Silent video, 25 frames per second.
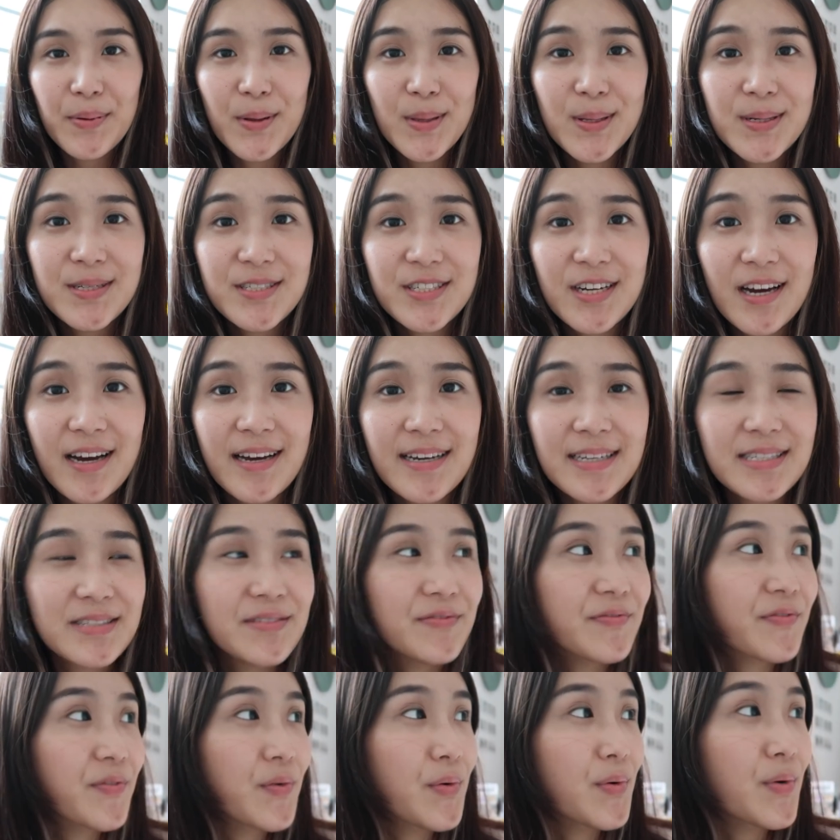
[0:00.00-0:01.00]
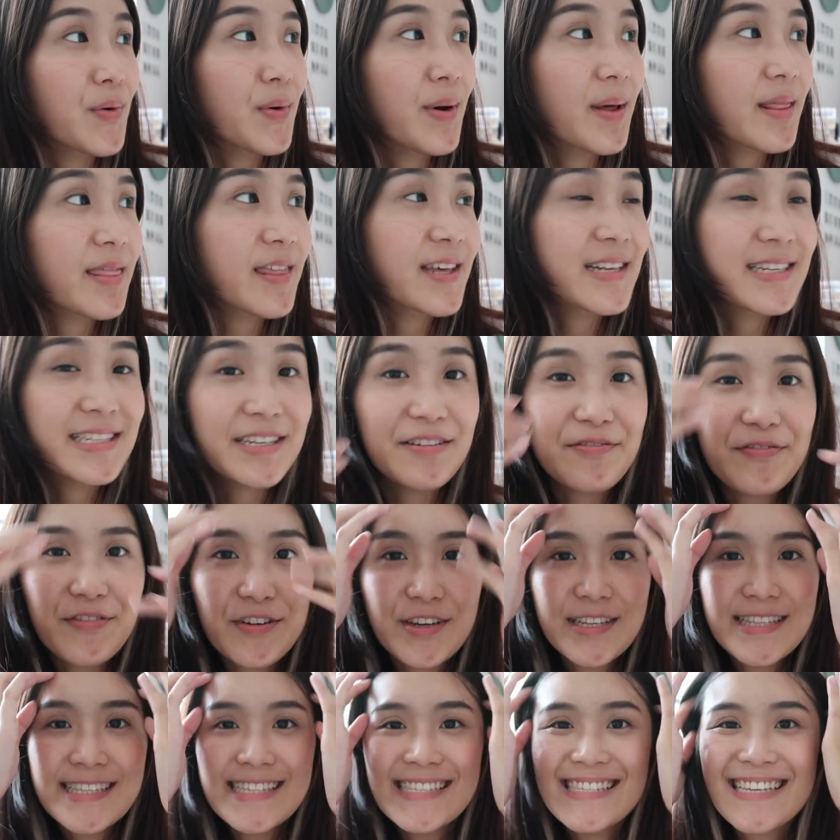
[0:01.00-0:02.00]
apologize for the
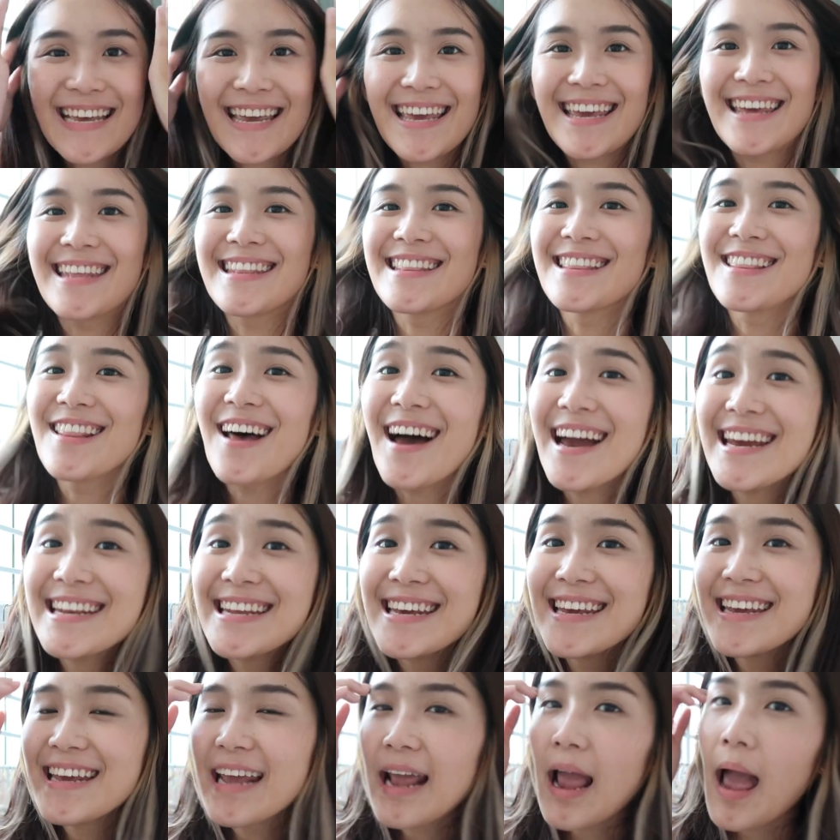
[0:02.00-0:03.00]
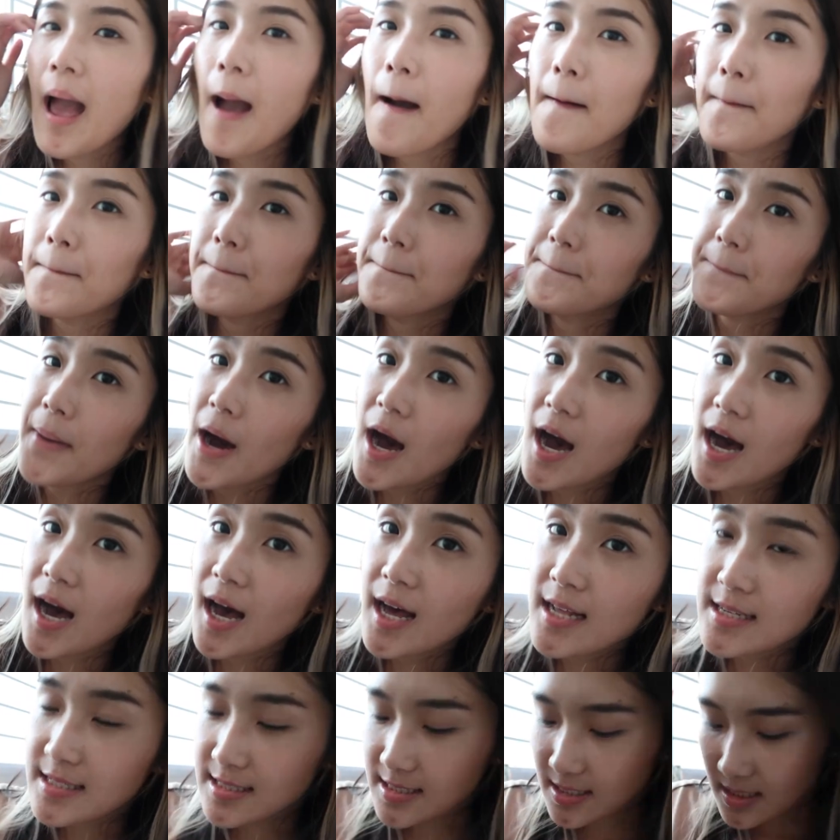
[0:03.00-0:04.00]
difference in lighting,
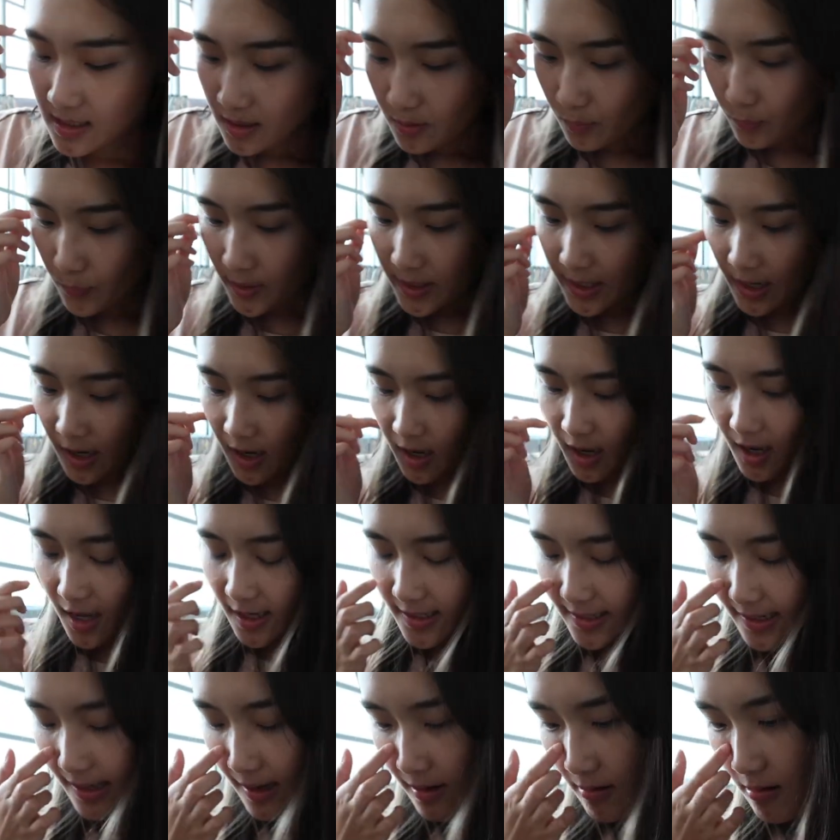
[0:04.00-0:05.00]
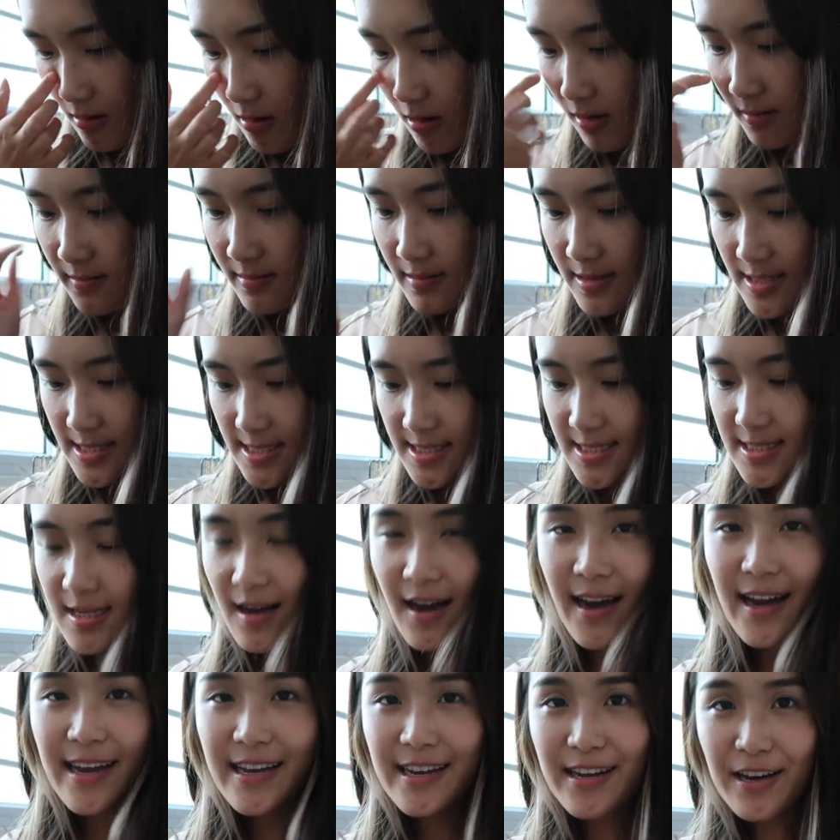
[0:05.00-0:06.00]
but we are now on the
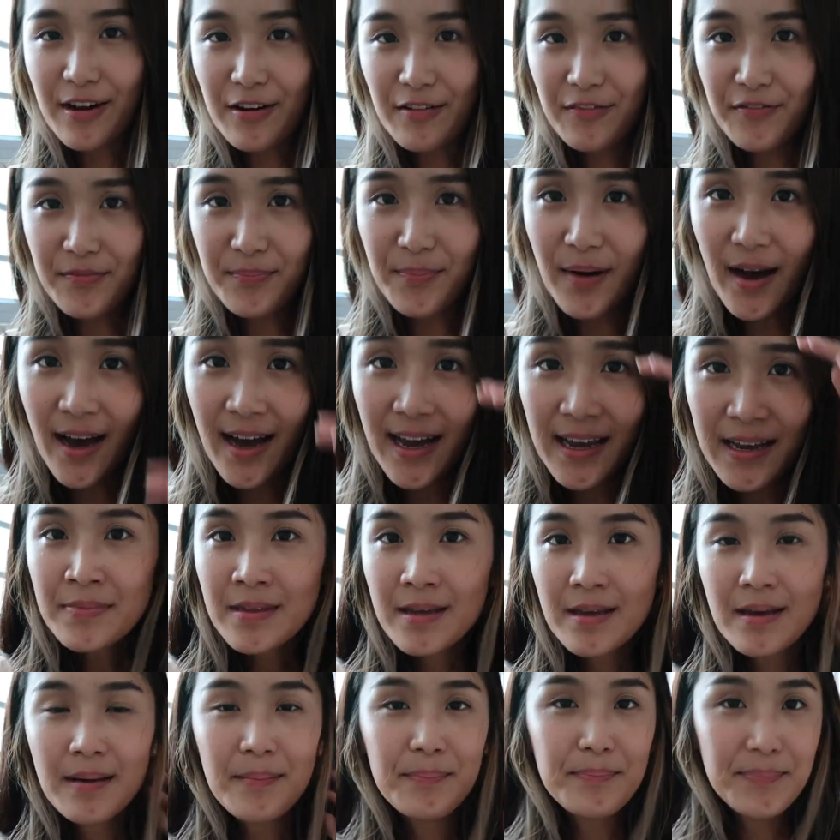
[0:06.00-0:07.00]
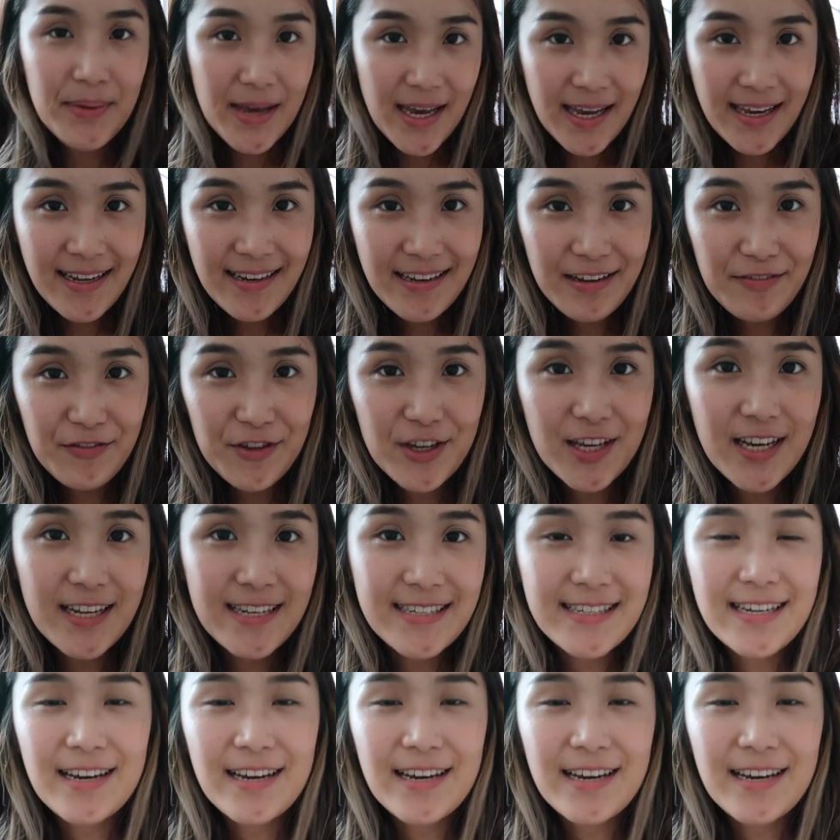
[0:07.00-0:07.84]
side of my bed, if you can